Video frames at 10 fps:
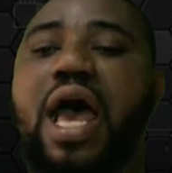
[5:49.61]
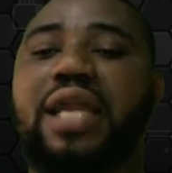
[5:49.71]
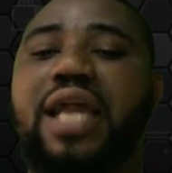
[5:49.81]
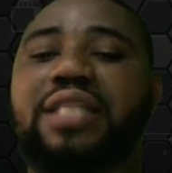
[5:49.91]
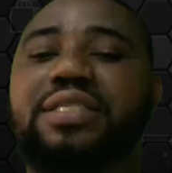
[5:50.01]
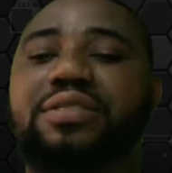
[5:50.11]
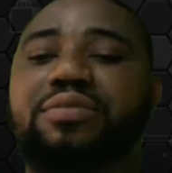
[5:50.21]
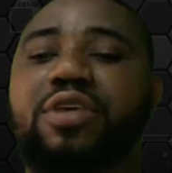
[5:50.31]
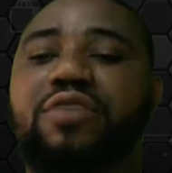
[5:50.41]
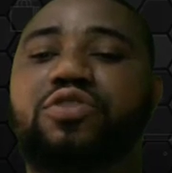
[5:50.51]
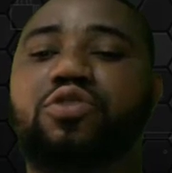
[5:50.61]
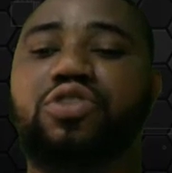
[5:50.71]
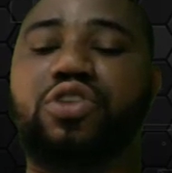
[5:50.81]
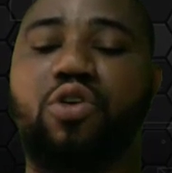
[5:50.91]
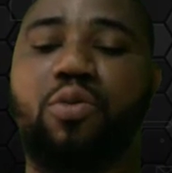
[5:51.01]
and that gives you
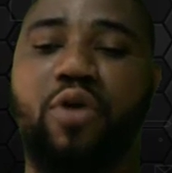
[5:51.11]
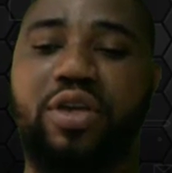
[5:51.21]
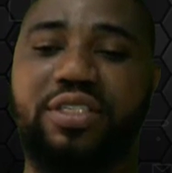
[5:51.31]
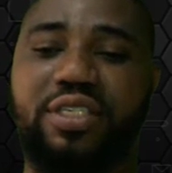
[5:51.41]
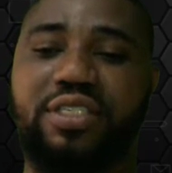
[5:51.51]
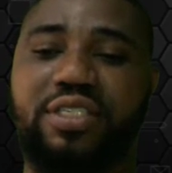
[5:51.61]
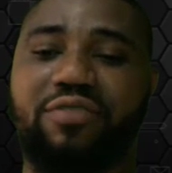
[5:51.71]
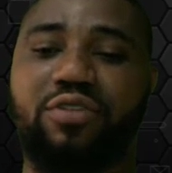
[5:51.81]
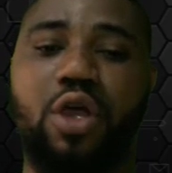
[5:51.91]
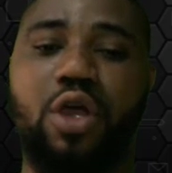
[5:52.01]
0.67.